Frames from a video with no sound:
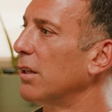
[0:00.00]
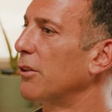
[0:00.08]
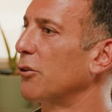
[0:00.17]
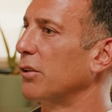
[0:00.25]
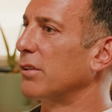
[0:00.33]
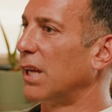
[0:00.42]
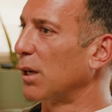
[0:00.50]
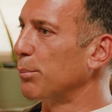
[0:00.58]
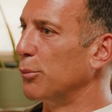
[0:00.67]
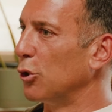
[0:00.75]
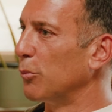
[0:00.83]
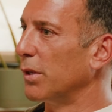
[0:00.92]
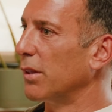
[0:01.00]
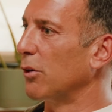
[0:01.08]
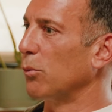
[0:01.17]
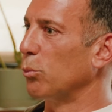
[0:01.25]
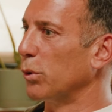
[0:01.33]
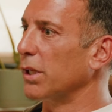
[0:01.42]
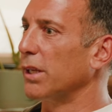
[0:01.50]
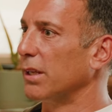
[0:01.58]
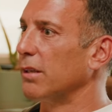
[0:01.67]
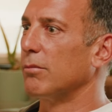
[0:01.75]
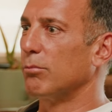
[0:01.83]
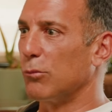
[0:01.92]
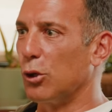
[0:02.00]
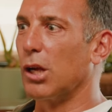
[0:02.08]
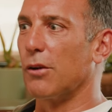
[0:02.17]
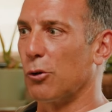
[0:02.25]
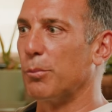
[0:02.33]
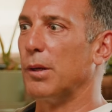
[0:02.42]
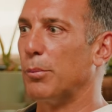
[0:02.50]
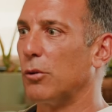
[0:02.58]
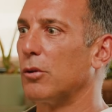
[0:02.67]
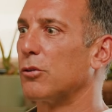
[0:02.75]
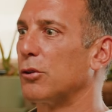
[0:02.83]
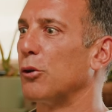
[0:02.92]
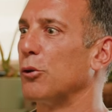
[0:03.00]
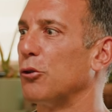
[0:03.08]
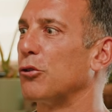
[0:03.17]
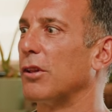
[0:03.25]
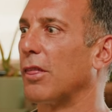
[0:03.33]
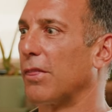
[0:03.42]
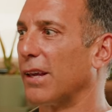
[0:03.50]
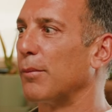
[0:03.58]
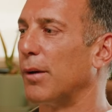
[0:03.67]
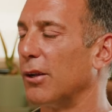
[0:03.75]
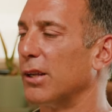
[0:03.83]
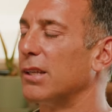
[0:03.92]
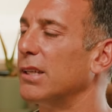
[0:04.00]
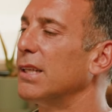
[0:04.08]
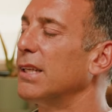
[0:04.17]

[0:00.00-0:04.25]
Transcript: There's a tech boom and they're really looking for people, so you should think about it.